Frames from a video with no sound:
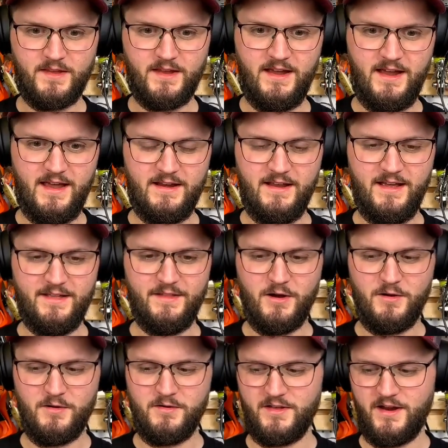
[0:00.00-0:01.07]
last year if you want to
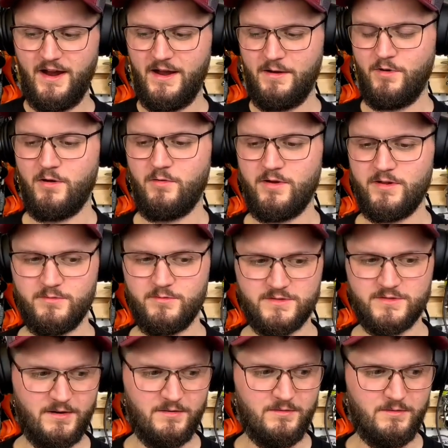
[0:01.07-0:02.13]
check that out, but
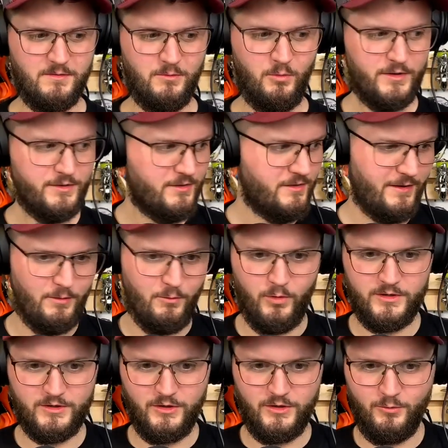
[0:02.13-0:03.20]
you drive down to the
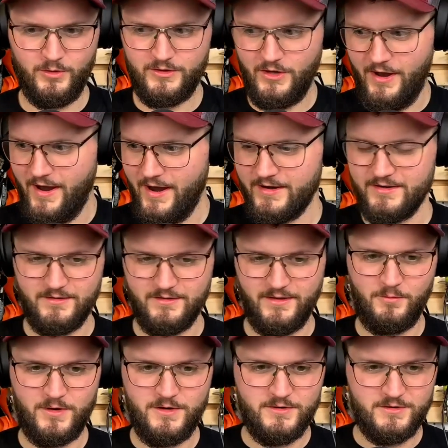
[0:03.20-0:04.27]
bottom and then all the
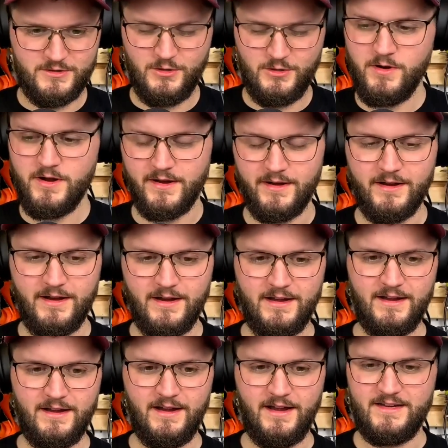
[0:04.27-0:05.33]
boats kind of drift
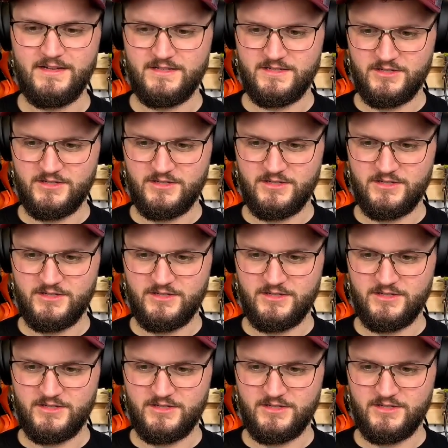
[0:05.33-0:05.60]
together.